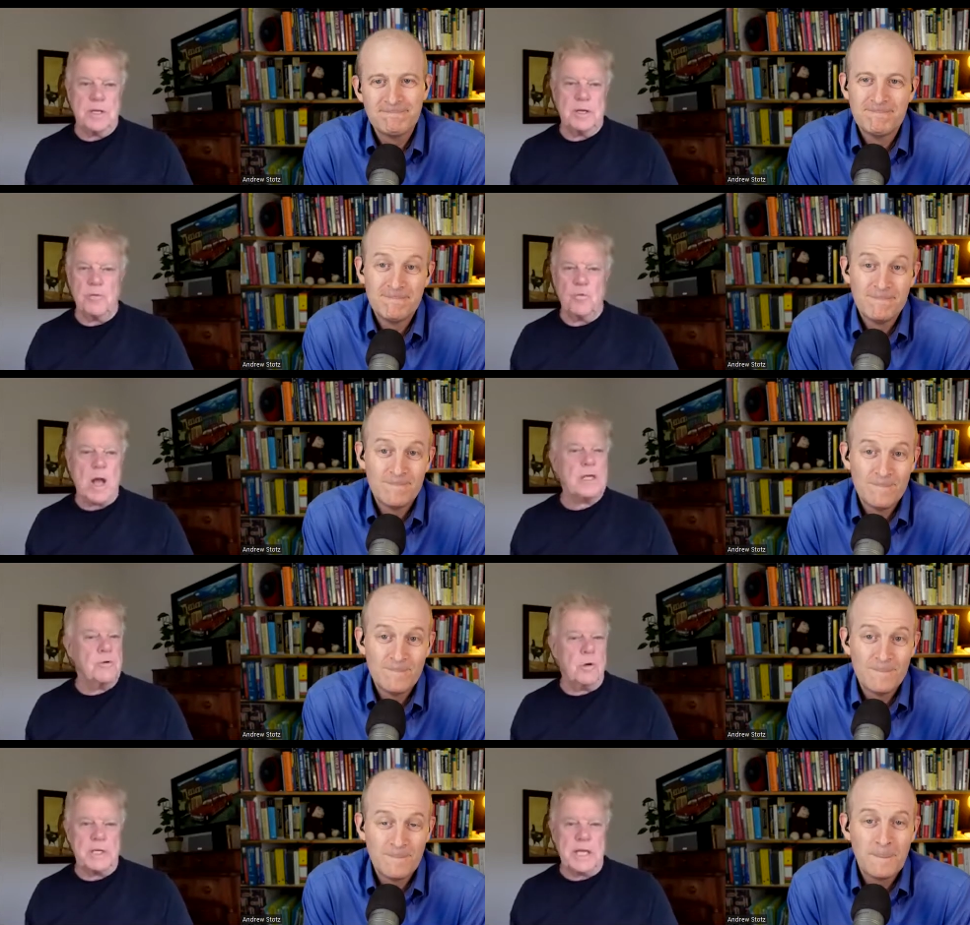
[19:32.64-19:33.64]
Speaker 1: a rock and
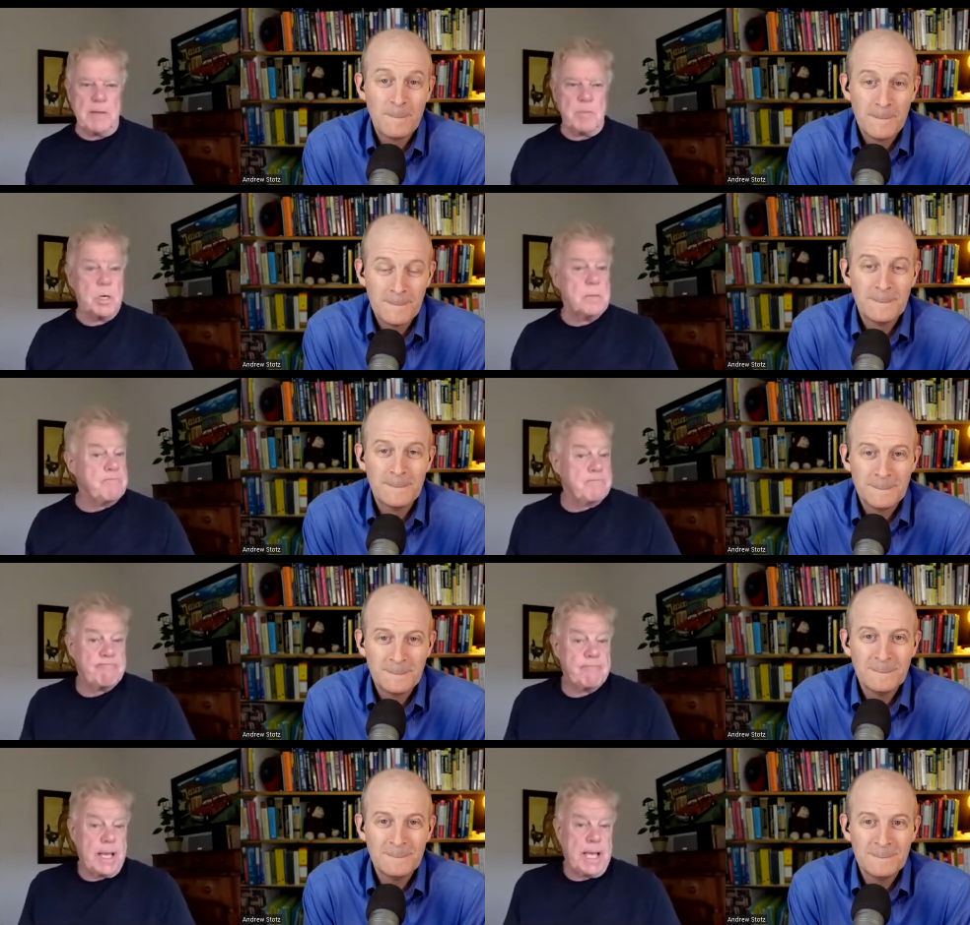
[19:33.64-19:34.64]
roll gamer,
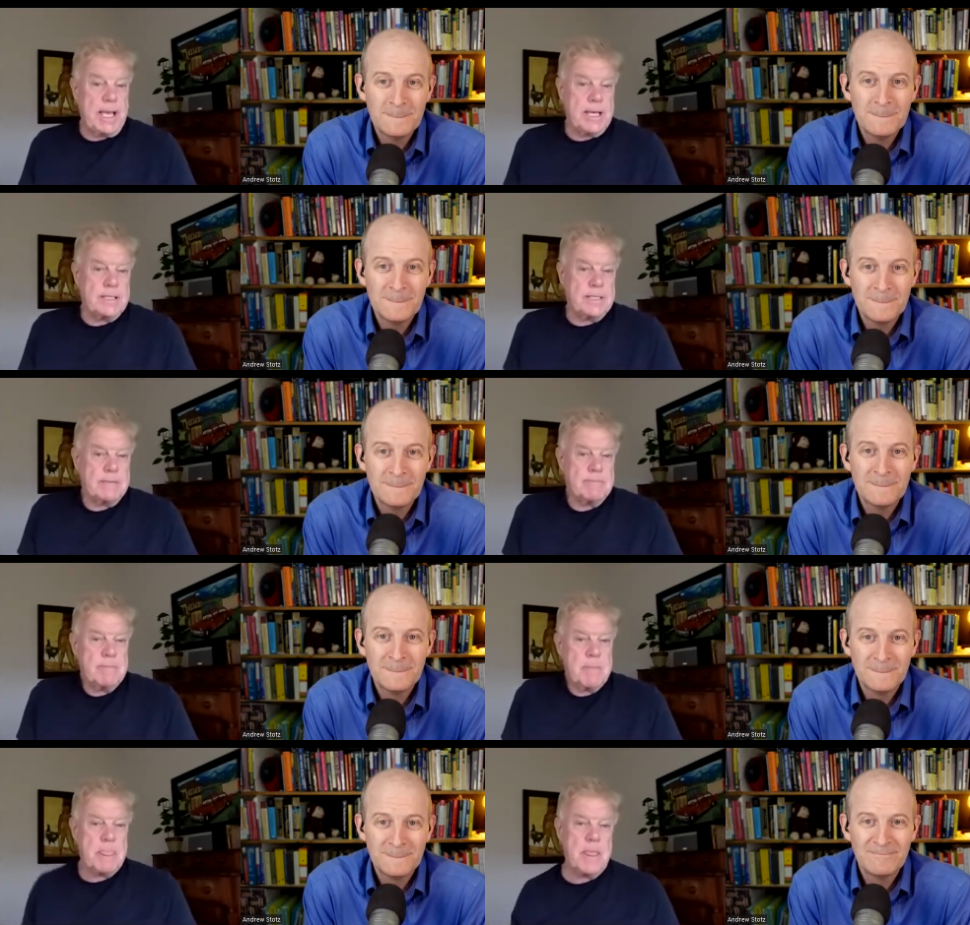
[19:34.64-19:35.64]
hmm. and mm.
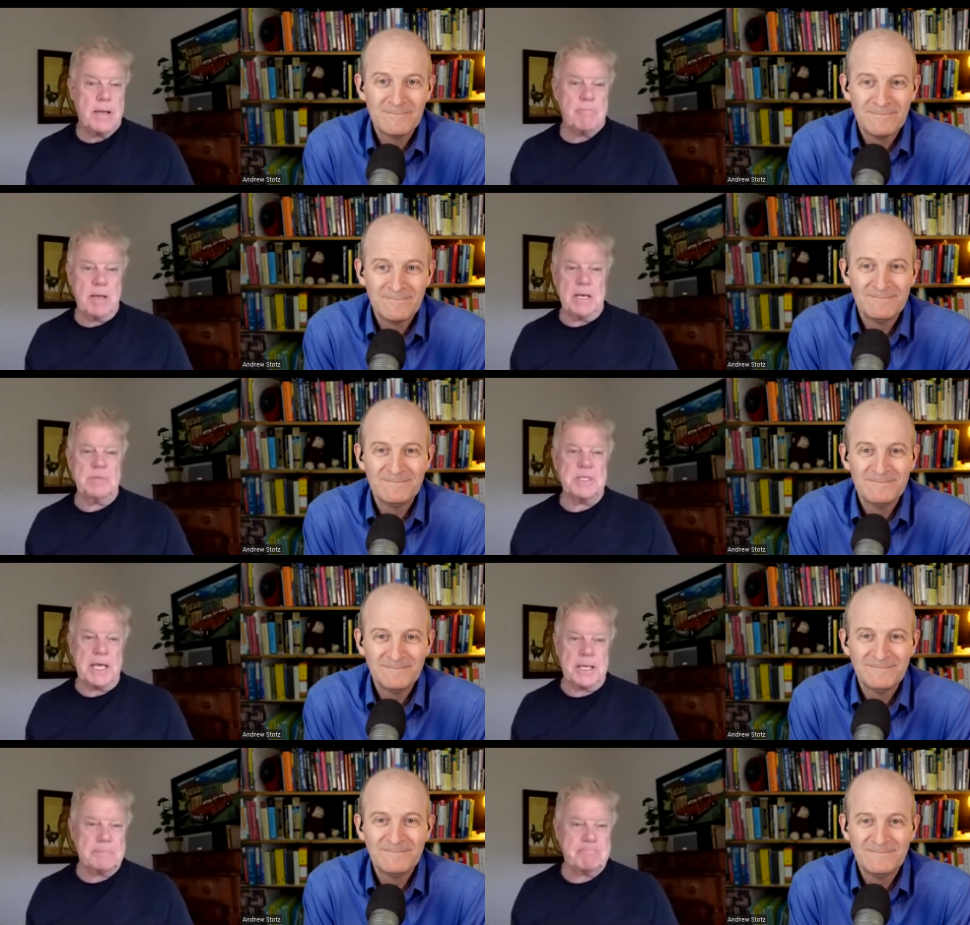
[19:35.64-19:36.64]
made a
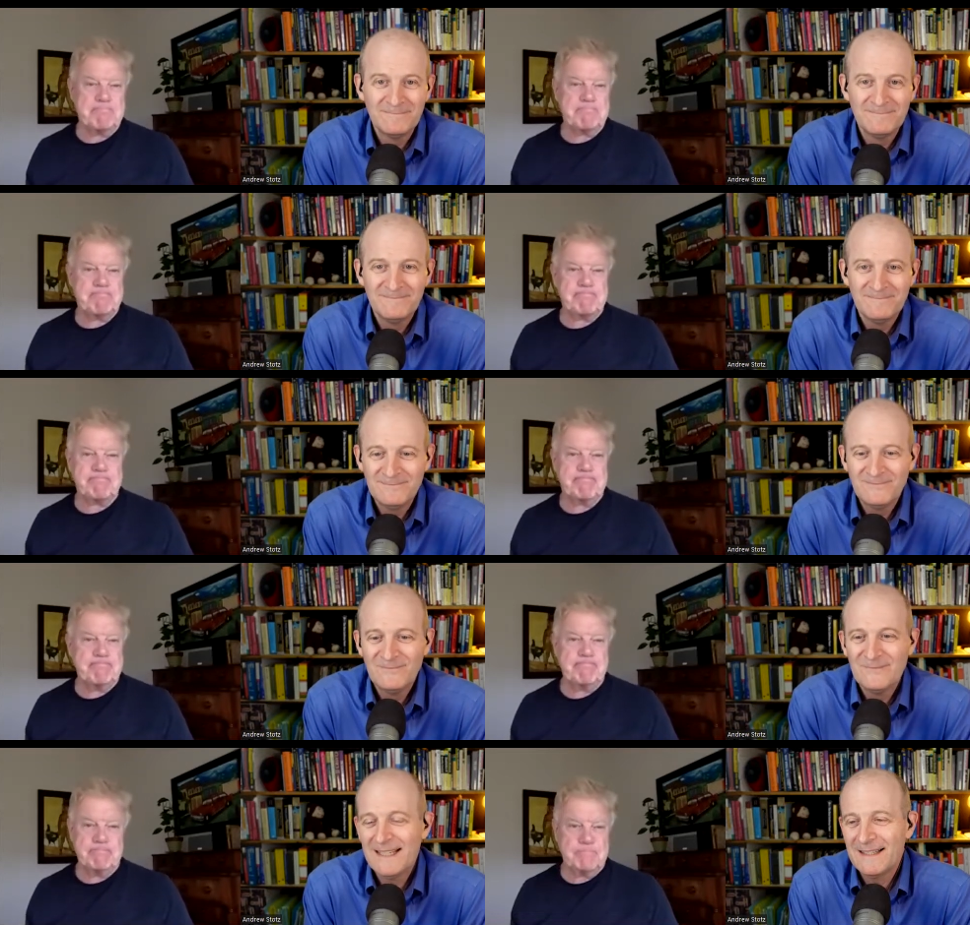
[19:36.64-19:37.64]
mistake.
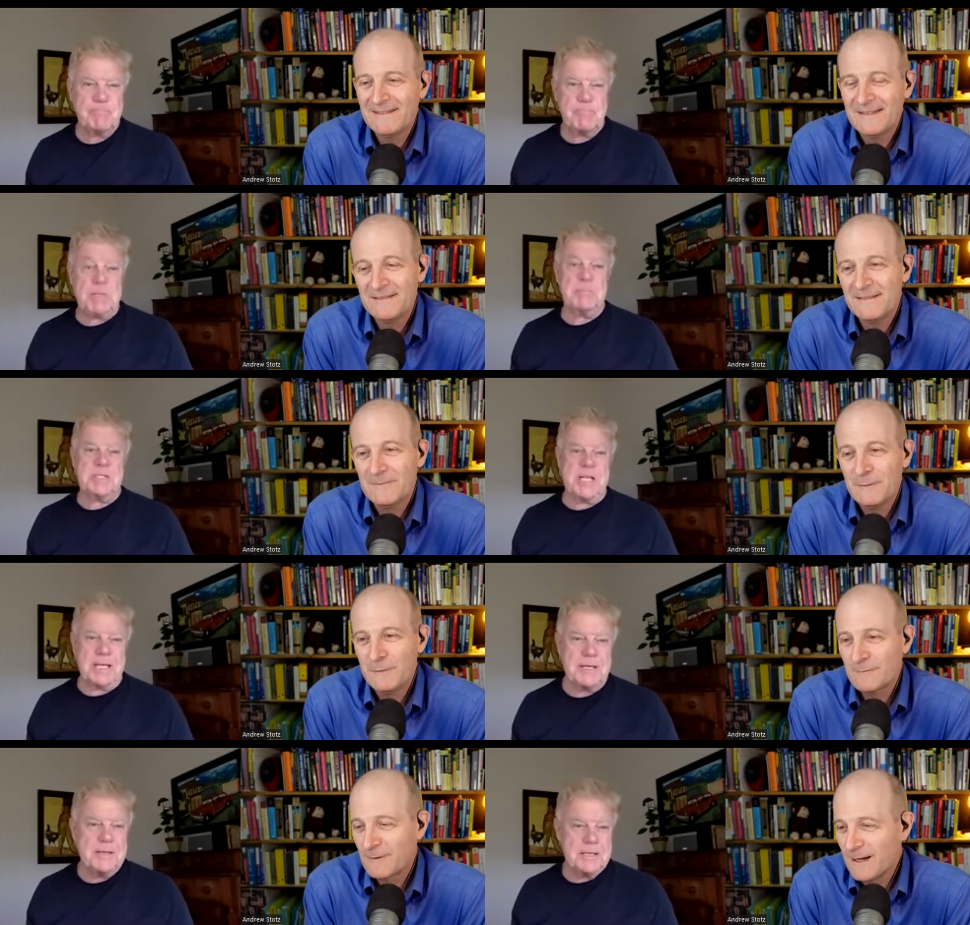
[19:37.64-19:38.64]
Speaker 2: Yeah, and if he was
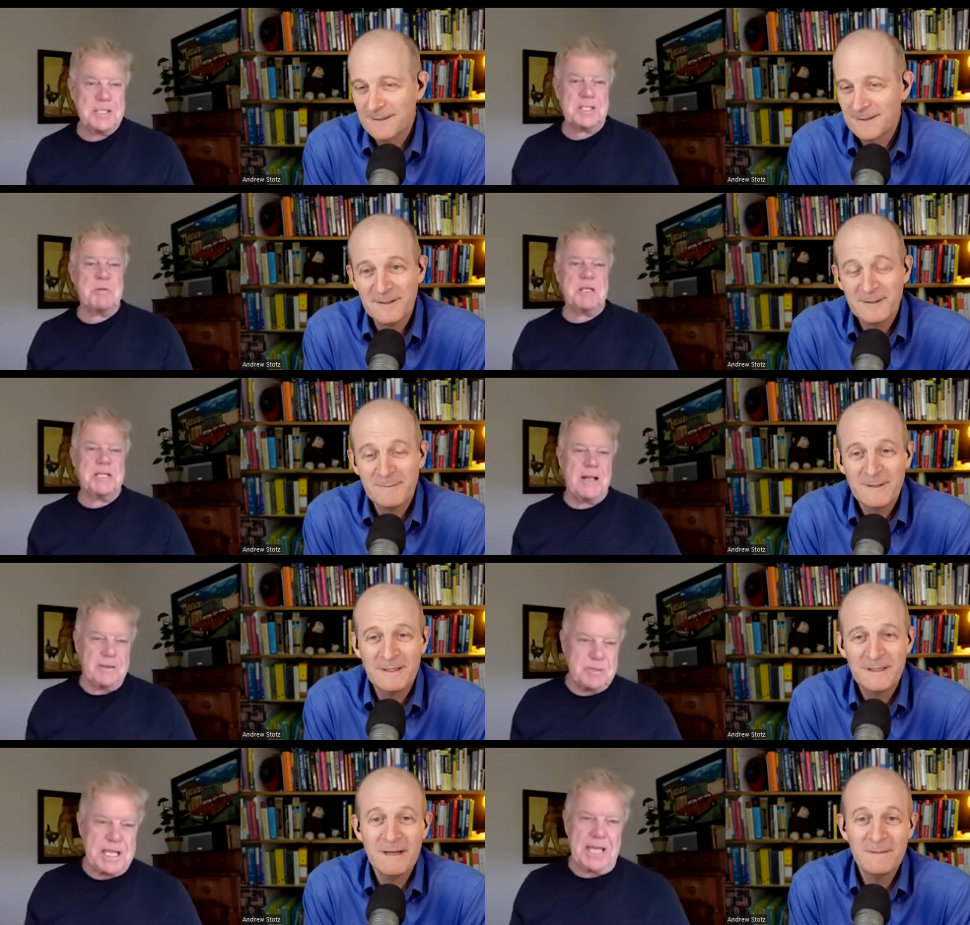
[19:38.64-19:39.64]
a rock star, you,
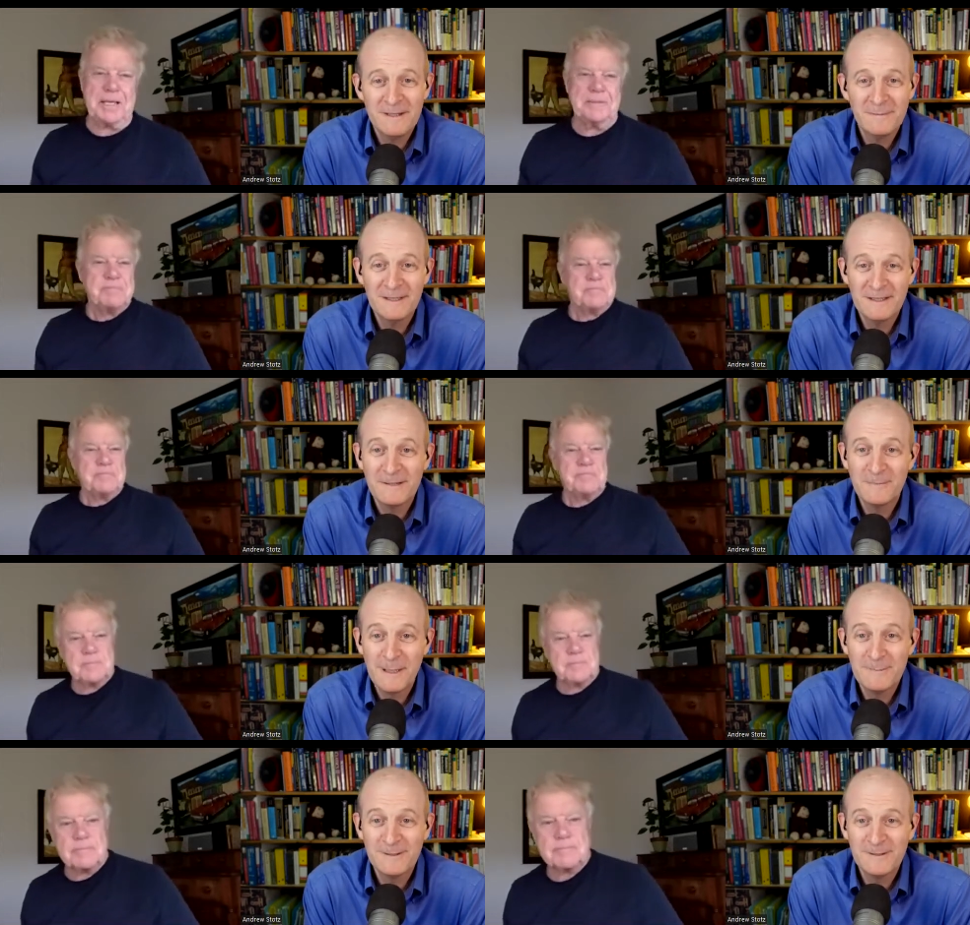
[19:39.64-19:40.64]
may be able to get
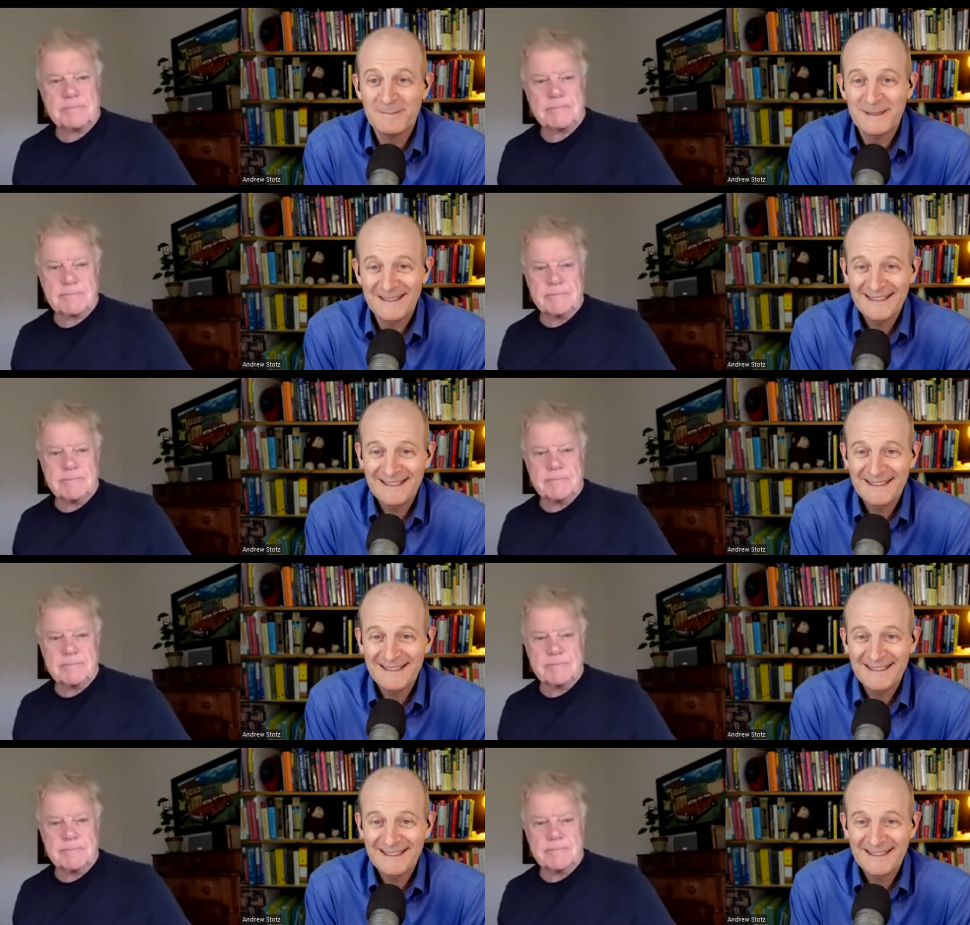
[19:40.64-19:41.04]
away with it, but.